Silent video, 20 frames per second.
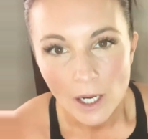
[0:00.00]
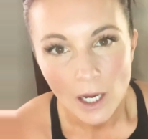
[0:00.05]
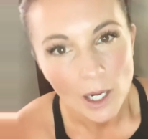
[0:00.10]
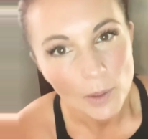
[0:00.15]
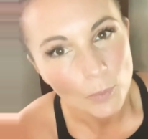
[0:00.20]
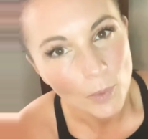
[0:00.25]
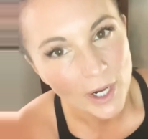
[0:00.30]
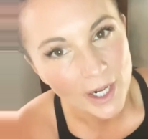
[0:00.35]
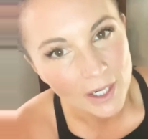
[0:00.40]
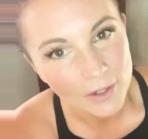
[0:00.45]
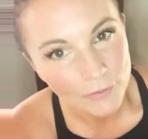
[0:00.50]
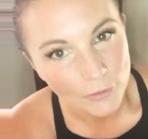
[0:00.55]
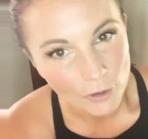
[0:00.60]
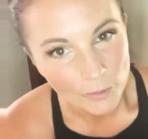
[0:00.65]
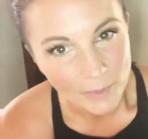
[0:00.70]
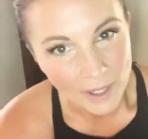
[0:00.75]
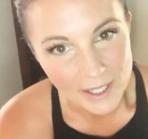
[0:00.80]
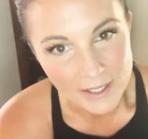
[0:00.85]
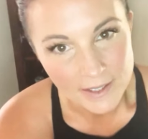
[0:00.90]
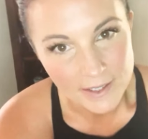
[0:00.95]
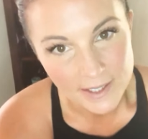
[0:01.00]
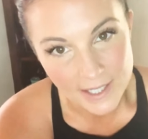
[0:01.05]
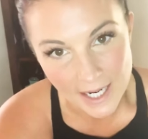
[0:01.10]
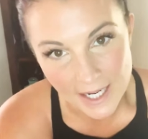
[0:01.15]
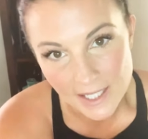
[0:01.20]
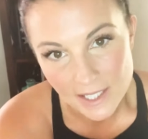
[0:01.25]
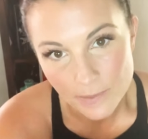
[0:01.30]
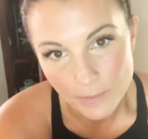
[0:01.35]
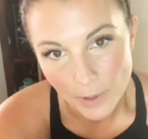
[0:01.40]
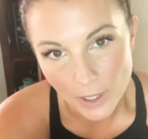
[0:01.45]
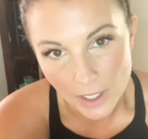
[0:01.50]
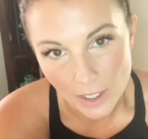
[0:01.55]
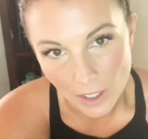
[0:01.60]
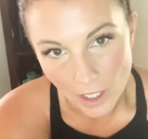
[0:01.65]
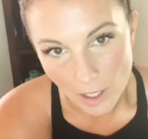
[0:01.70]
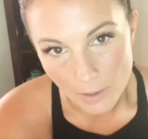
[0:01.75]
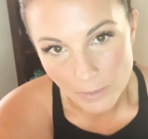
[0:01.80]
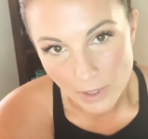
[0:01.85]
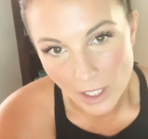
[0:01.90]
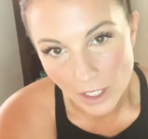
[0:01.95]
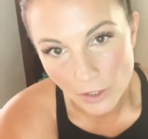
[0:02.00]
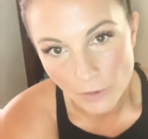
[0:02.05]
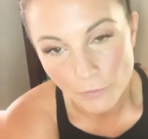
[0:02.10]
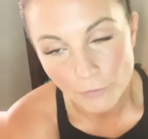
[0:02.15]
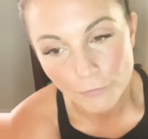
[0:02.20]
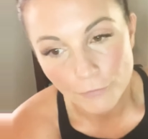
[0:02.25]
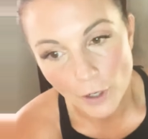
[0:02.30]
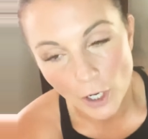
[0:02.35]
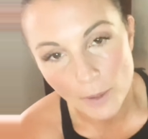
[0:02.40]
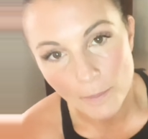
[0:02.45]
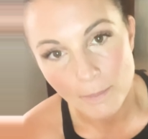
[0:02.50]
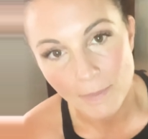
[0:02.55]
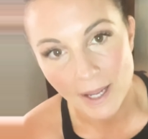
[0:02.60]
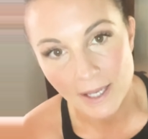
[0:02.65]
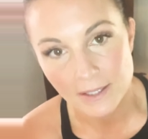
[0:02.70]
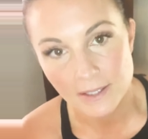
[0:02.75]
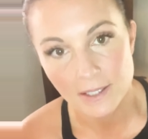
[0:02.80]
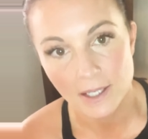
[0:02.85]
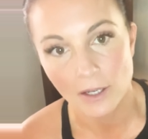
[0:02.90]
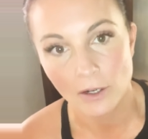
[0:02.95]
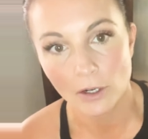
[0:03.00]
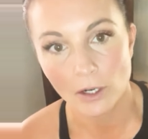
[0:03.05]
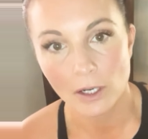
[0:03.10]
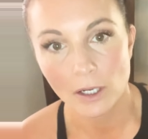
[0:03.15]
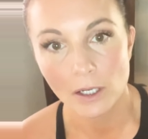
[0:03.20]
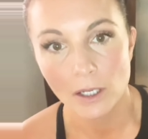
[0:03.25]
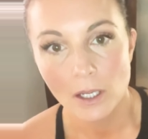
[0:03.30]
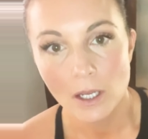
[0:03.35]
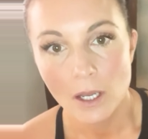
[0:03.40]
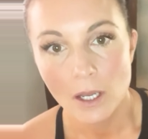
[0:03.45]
I'm waiting for my Stay Spray to come in from Maskcara.